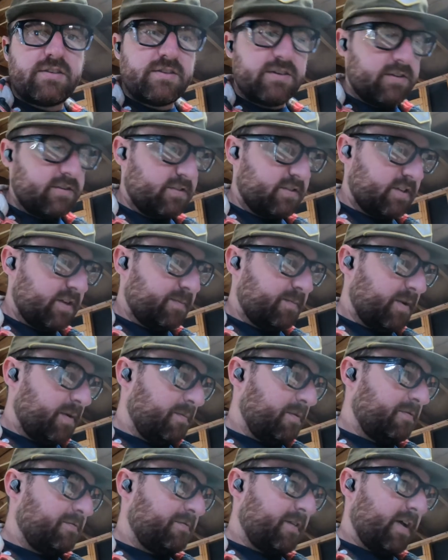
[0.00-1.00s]
so tip
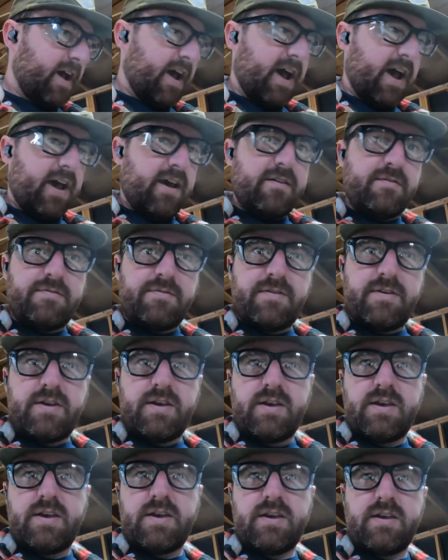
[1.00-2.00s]
number 5.
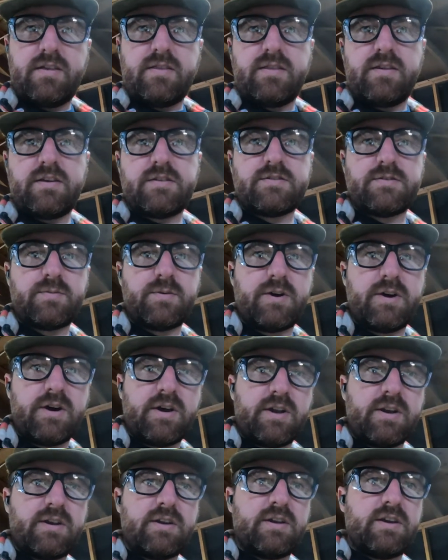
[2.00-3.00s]
This
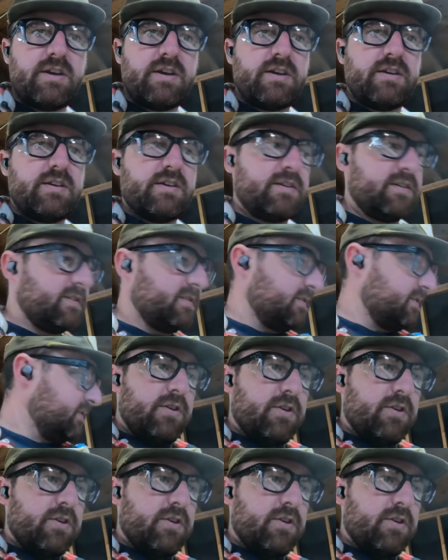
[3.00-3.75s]
one is,